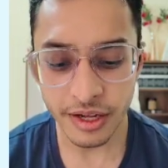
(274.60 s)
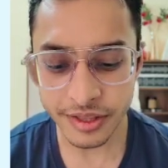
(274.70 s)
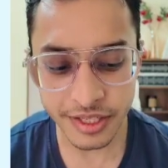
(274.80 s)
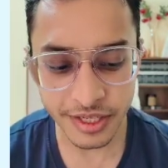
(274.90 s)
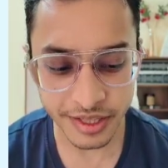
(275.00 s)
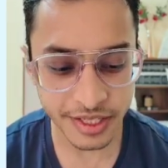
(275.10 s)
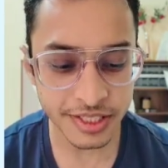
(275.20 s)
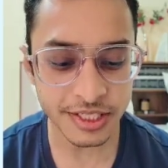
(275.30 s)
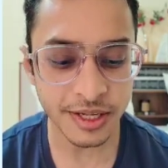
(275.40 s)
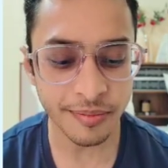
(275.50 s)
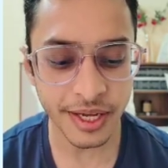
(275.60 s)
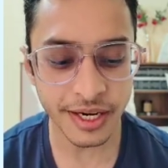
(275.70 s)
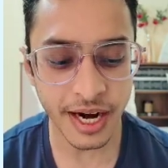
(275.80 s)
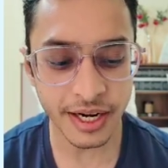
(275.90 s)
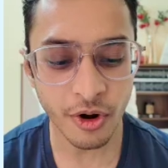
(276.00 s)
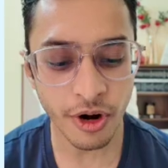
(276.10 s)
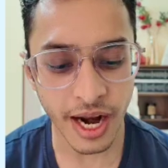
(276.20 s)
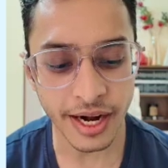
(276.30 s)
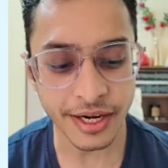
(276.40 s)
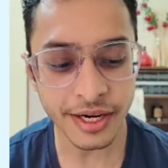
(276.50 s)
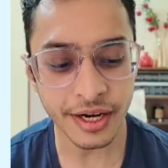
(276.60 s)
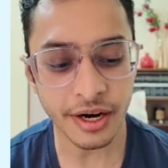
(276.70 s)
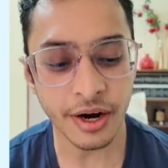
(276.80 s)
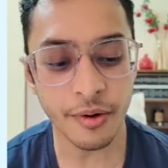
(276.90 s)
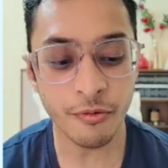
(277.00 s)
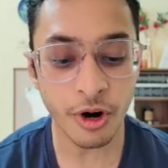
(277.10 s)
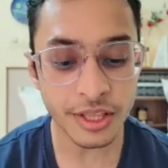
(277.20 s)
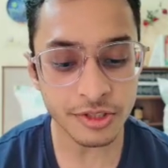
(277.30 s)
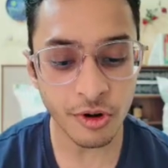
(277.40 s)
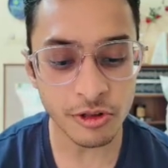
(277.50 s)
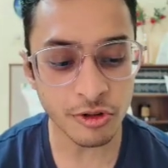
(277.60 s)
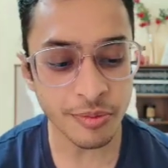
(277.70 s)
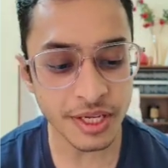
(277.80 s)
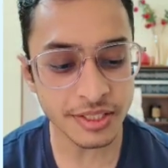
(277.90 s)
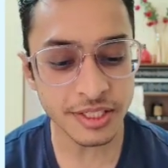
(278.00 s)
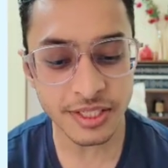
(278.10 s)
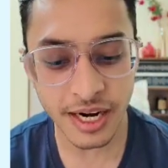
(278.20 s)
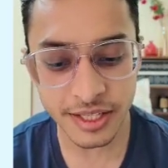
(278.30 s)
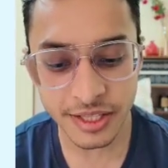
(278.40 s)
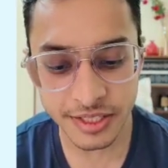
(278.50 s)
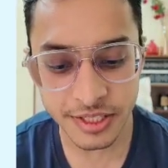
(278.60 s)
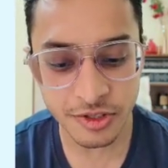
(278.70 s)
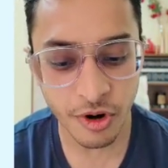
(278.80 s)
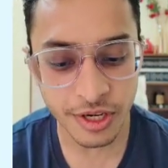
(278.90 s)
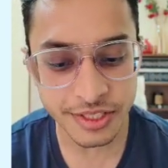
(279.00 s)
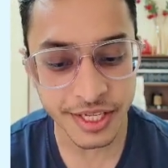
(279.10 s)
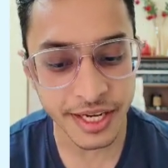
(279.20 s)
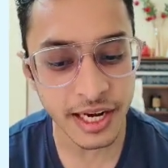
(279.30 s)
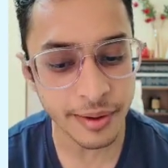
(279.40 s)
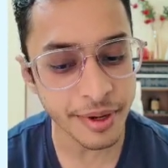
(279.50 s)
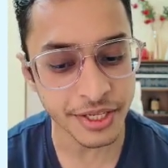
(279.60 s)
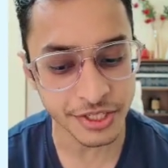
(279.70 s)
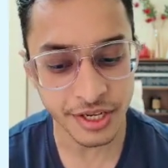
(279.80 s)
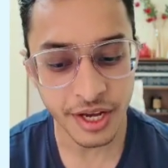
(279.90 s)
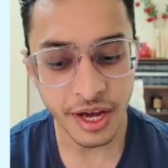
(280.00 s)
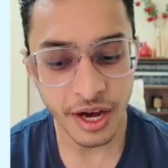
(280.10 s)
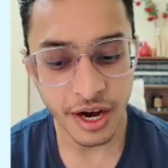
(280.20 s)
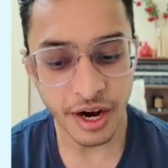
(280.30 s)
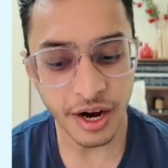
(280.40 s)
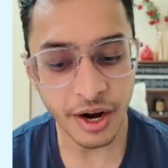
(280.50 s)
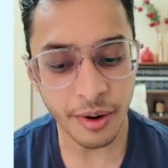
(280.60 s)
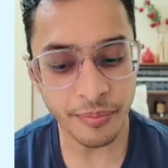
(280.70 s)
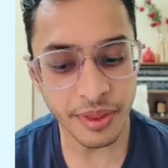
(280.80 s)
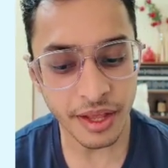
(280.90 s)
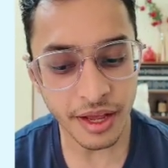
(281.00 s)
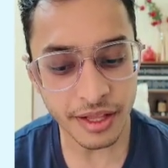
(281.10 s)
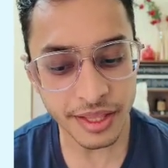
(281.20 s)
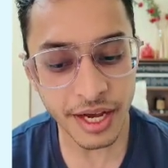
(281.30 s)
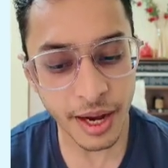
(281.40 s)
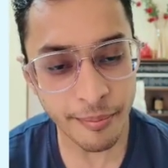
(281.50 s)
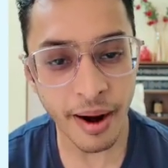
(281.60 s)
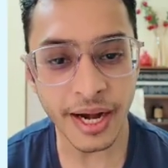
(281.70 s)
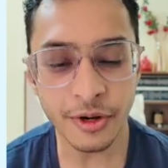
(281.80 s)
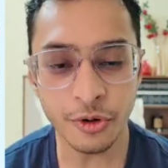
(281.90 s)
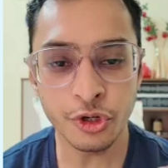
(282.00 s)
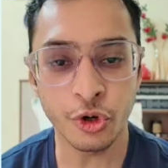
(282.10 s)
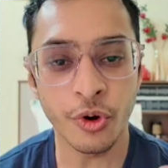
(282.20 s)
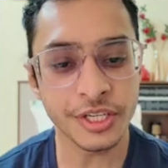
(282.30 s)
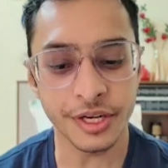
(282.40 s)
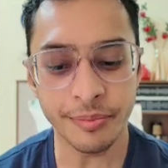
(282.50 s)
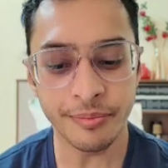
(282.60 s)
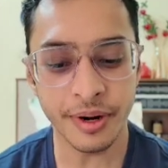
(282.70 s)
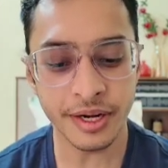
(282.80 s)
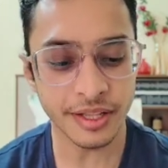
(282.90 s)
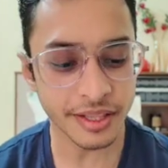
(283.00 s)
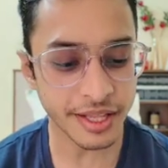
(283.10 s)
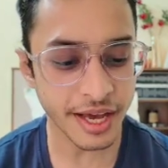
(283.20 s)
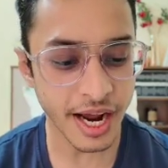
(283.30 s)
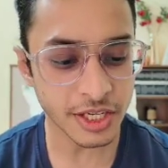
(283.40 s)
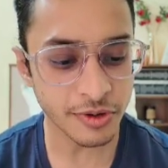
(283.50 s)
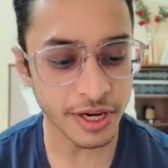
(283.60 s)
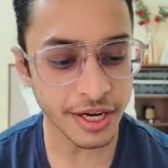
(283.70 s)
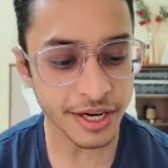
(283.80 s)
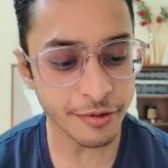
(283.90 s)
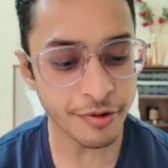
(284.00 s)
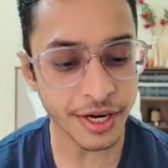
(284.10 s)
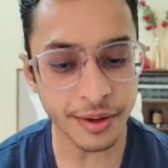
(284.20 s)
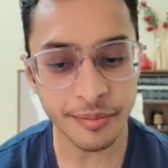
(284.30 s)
this is something that got added. What this also means is that this is not a single image. Uh, they combine to show a ship, but they are actually different